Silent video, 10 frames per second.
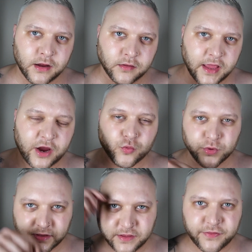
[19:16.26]
like a
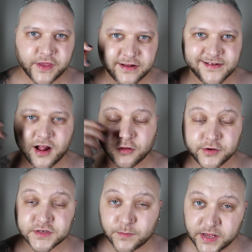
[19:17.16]
really thick gel or
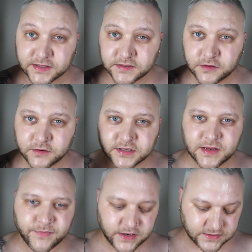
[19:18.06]
use a pencil or
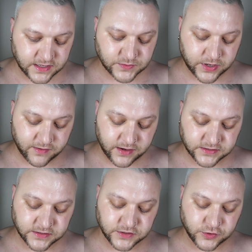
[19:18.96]
something, so that's what I like
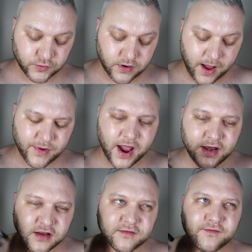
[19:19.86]
to do. I'm
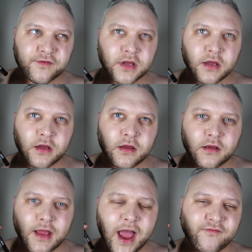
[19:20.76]
kind of,
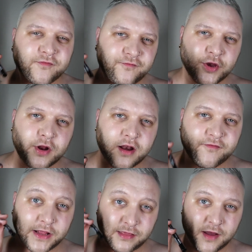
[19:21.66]
haven't figured out if
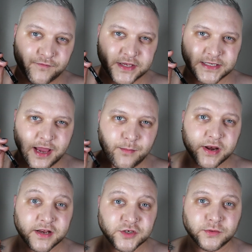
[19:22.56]
I love this yet, but
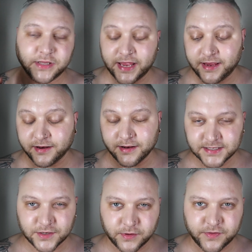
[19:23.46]
I do like it, and
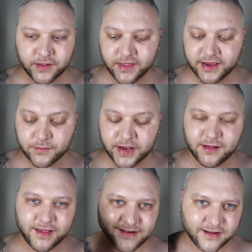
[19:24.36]
it's the only thing like it in my
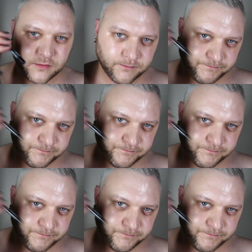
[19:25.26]
collection.